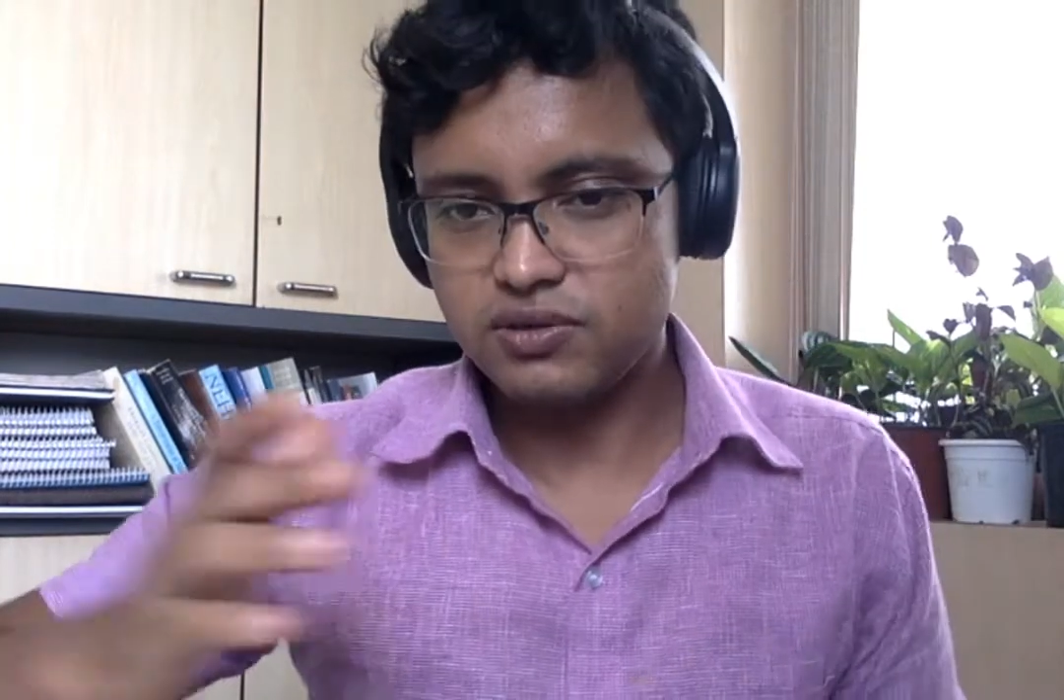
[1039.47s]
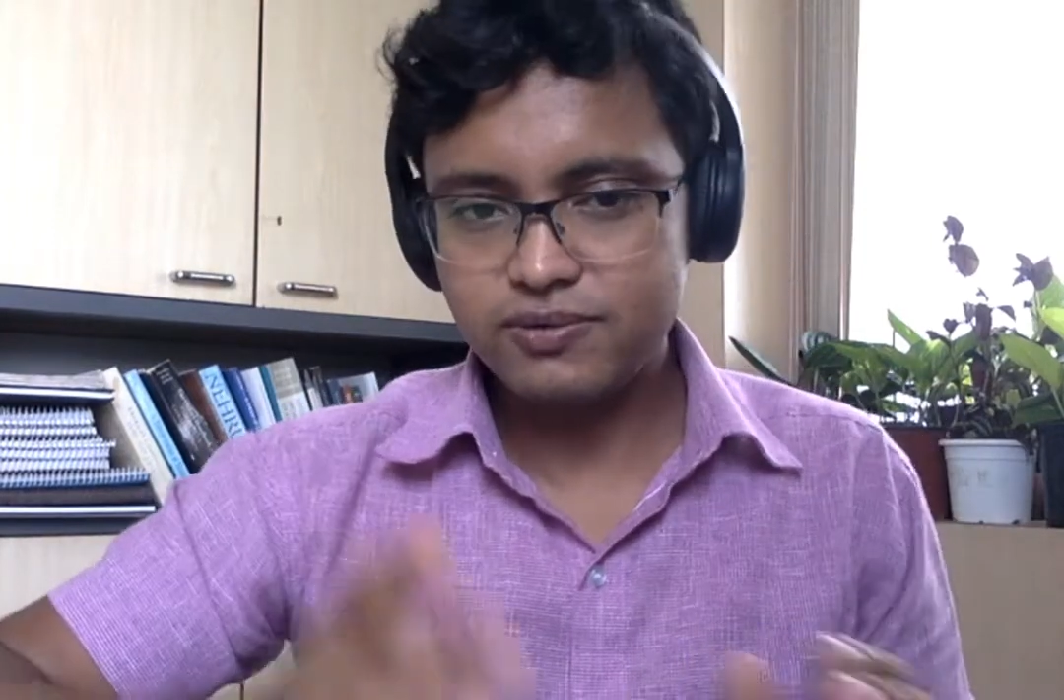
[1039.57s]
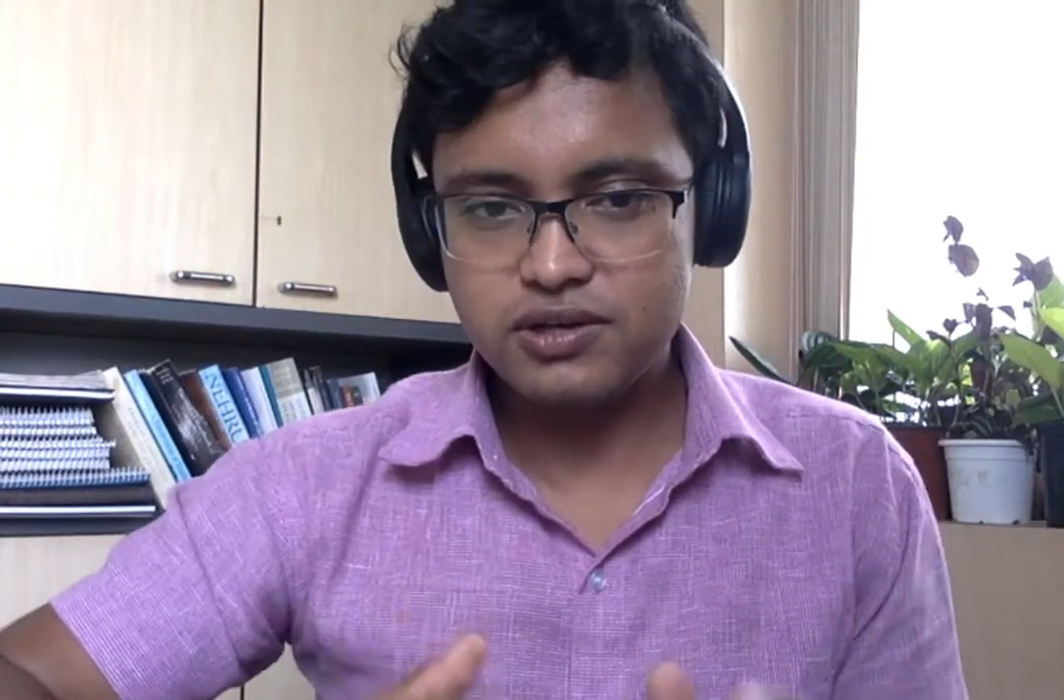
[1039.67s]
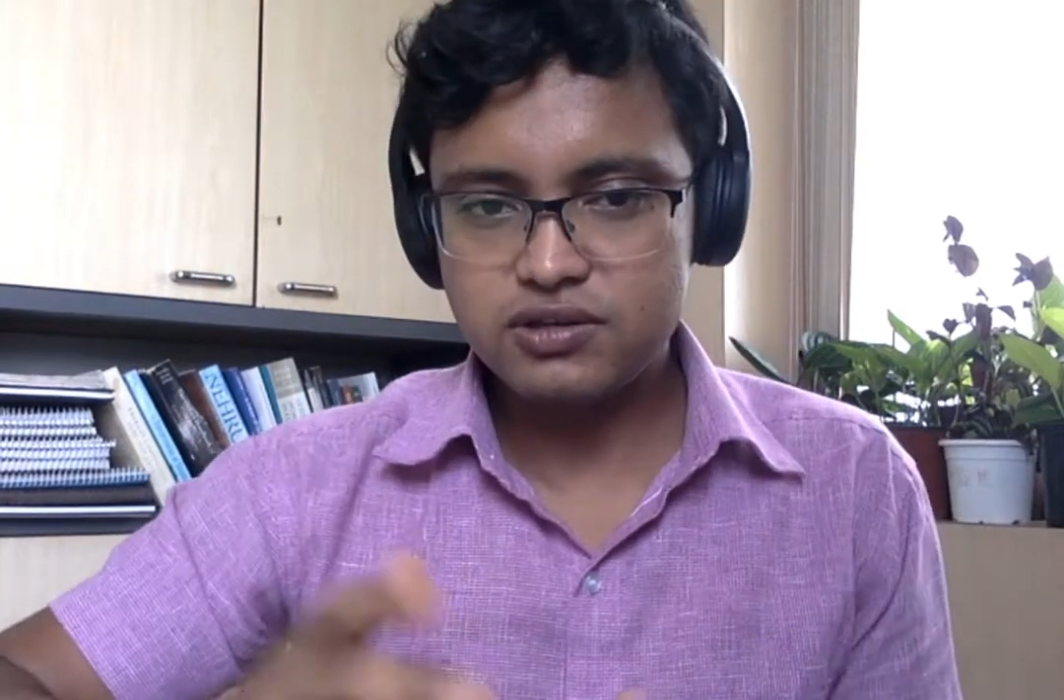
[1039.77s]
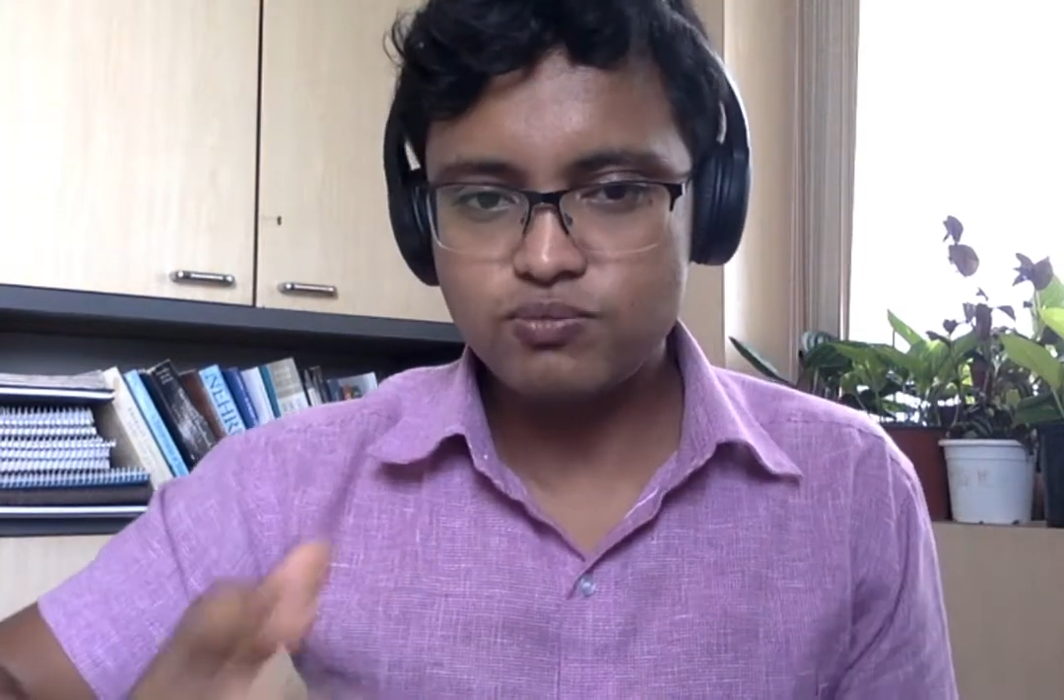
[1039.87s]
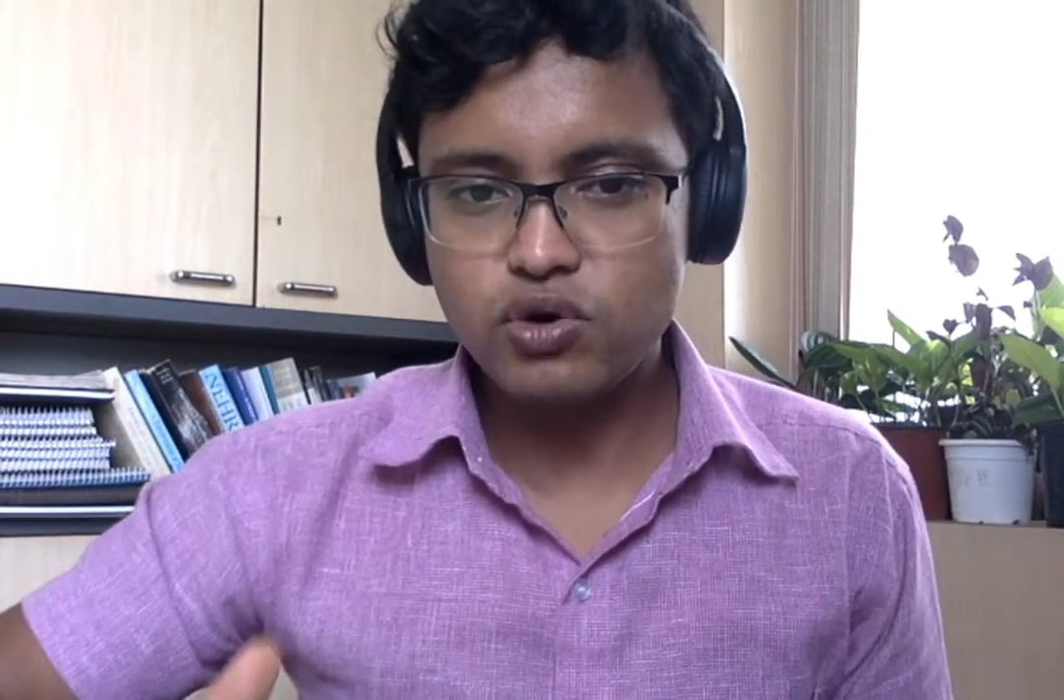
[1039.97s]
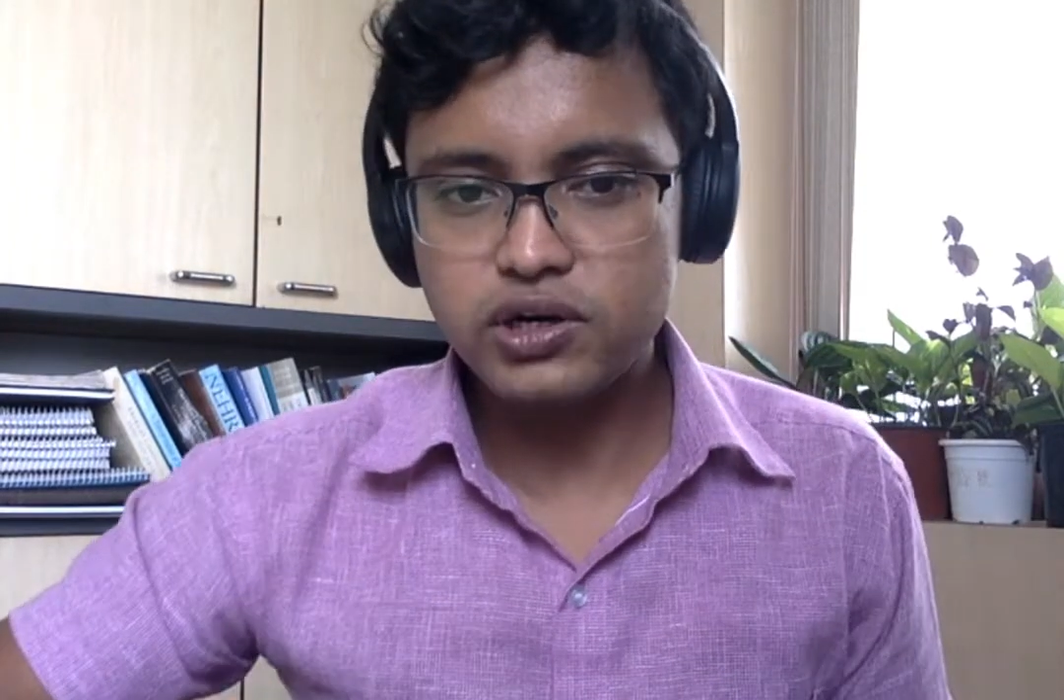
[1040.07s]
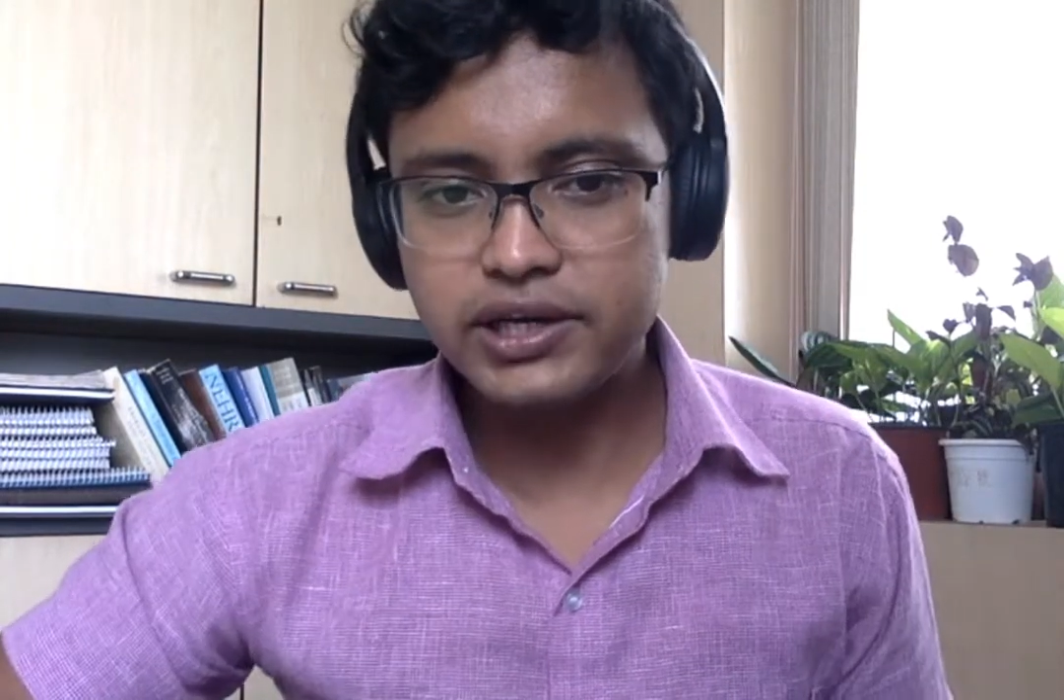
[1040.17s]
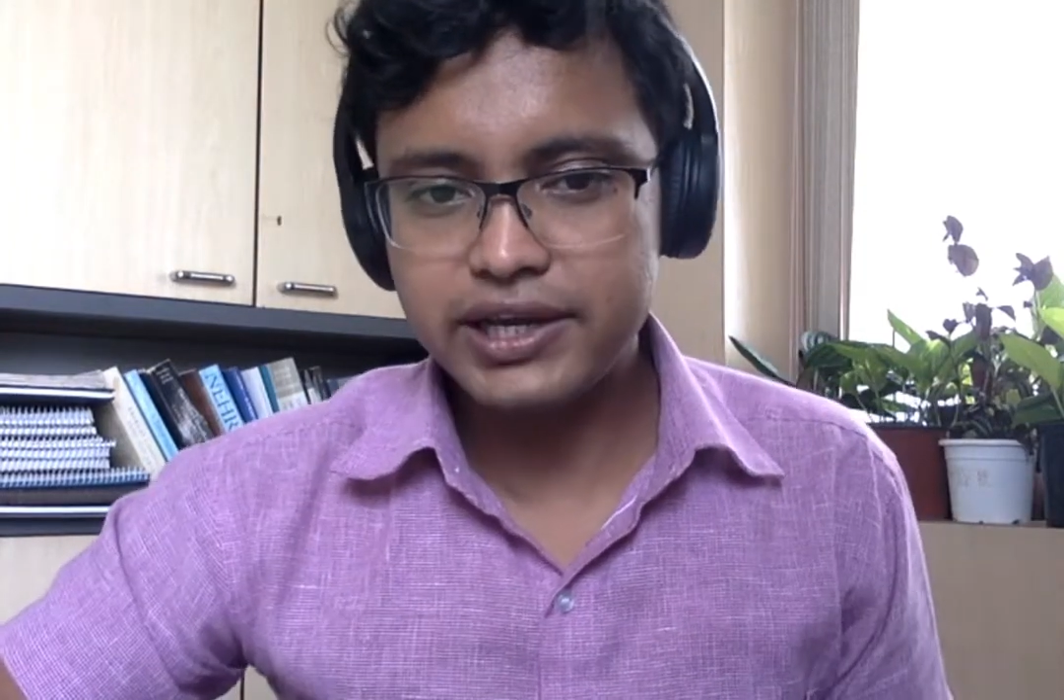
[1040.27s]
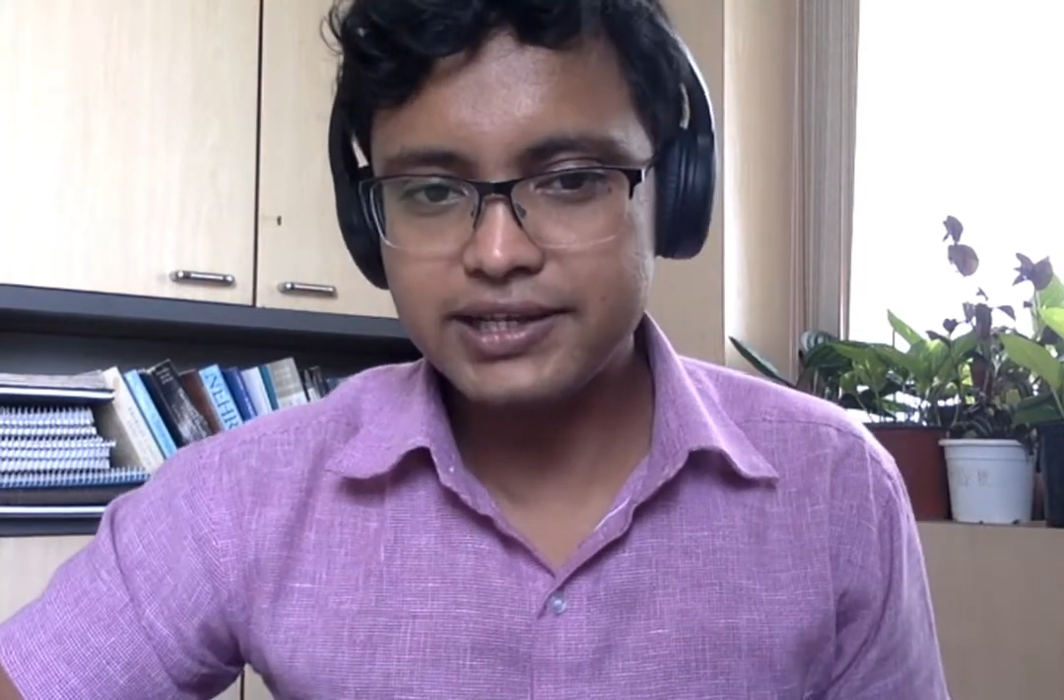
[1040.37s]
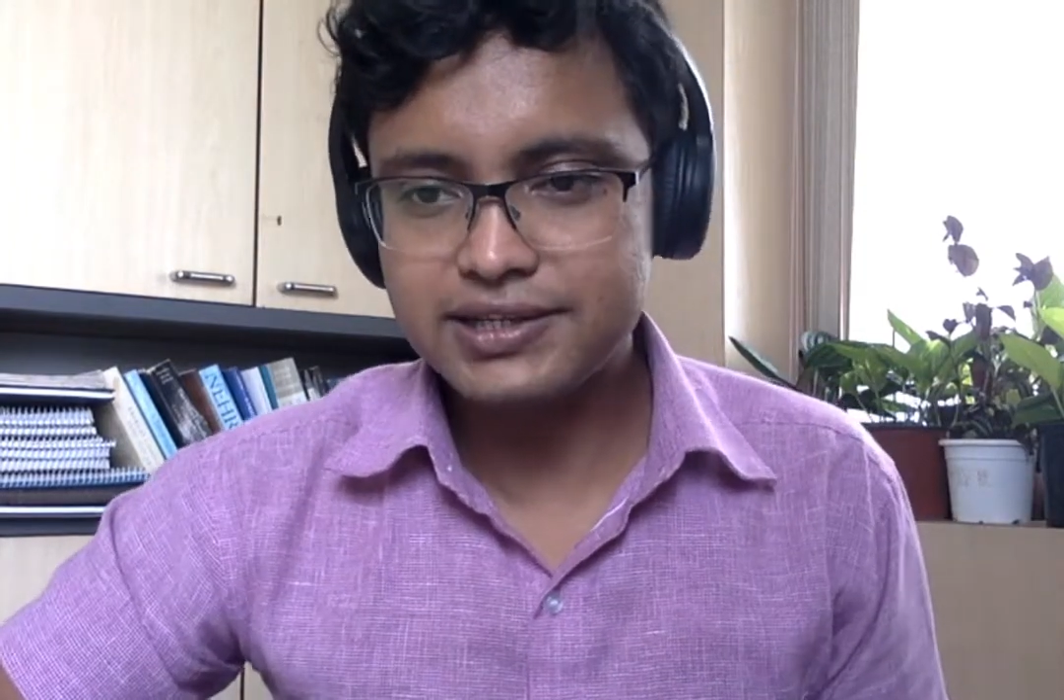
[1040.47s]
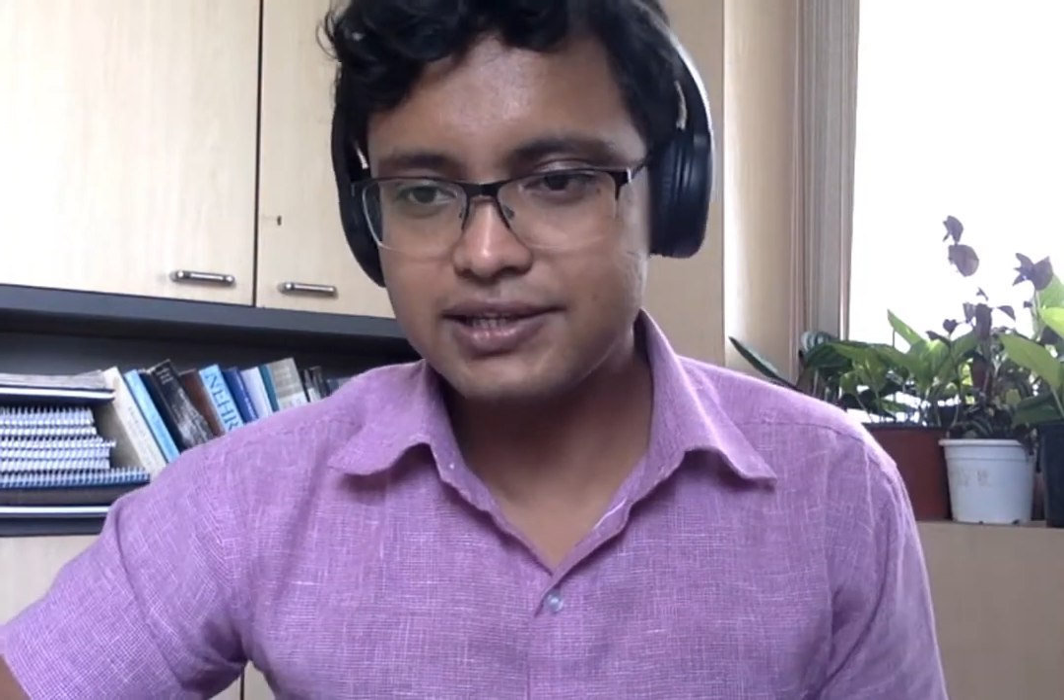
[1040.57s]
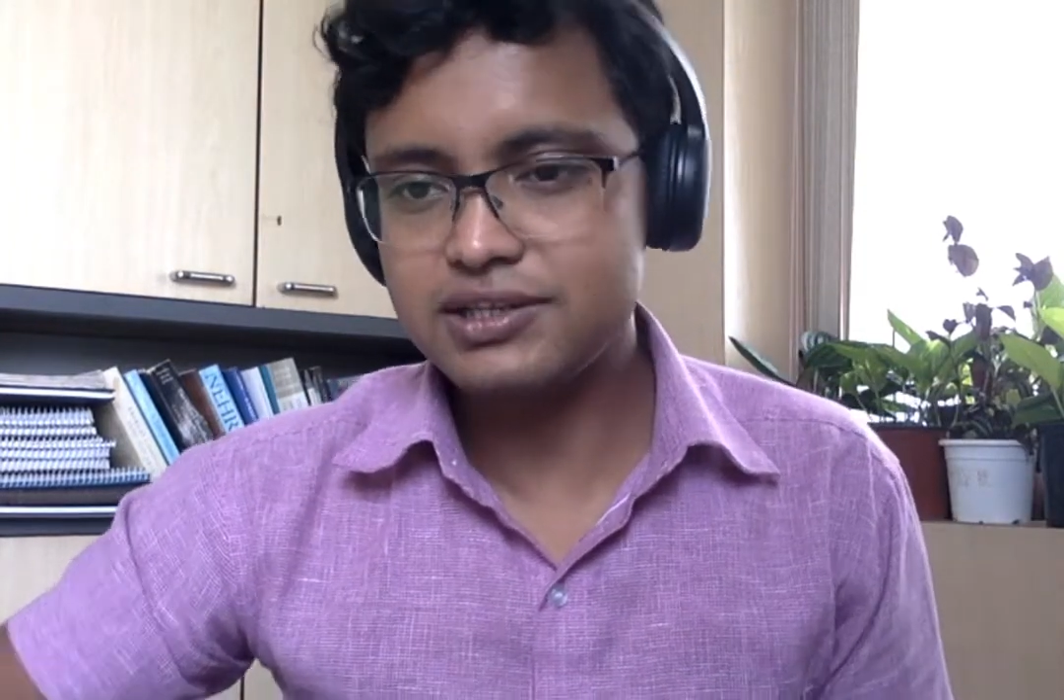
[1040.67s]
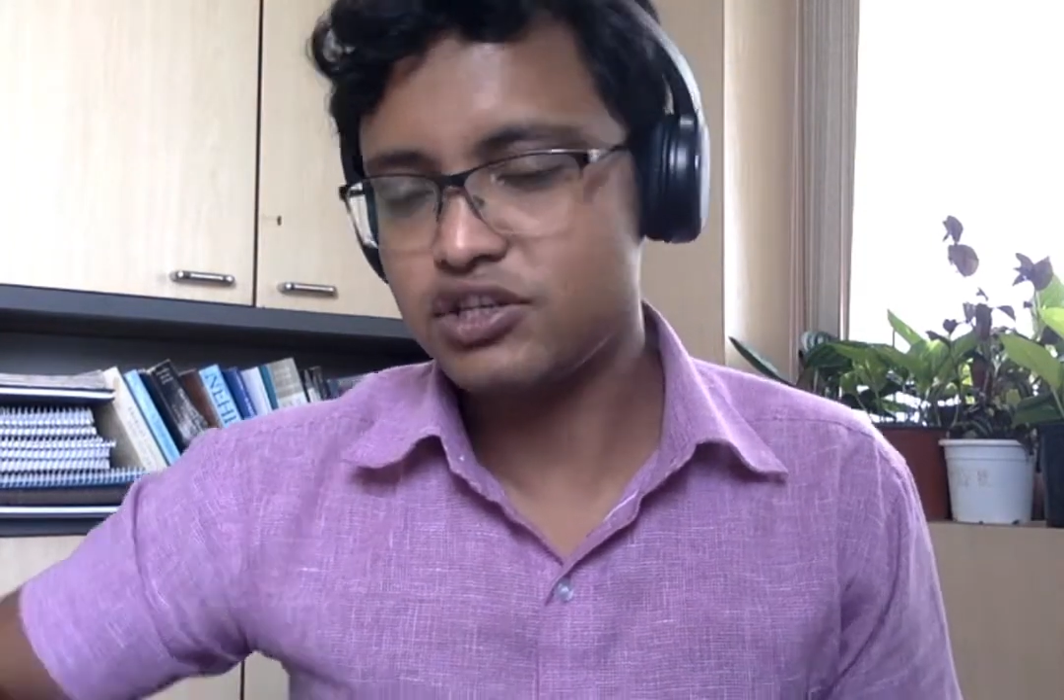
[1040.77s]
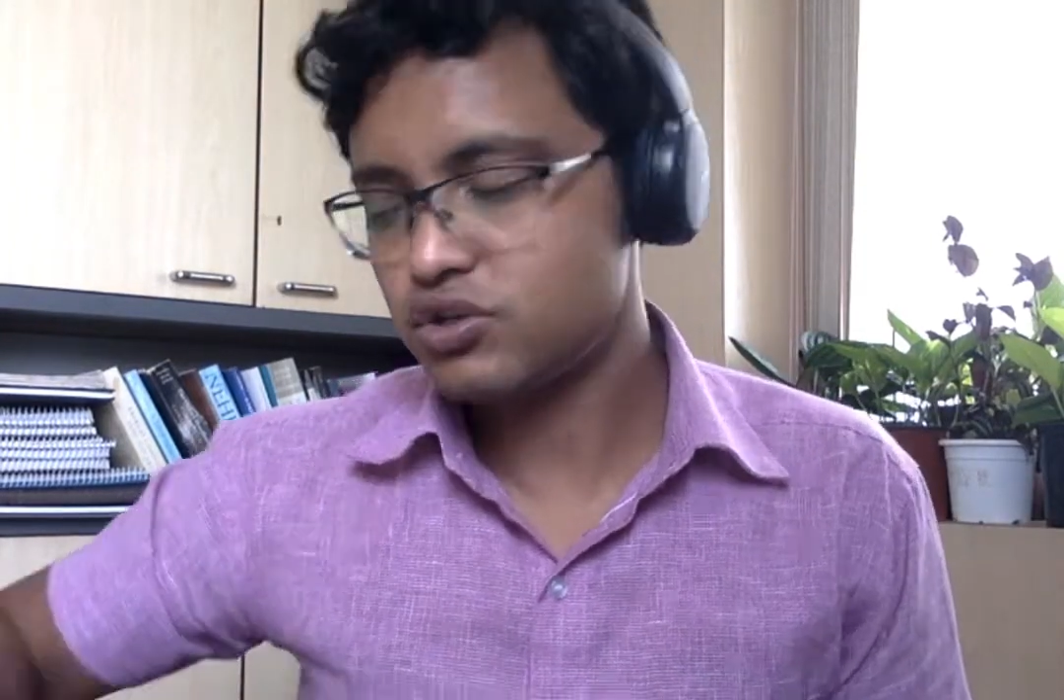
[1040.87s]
so first mortgage is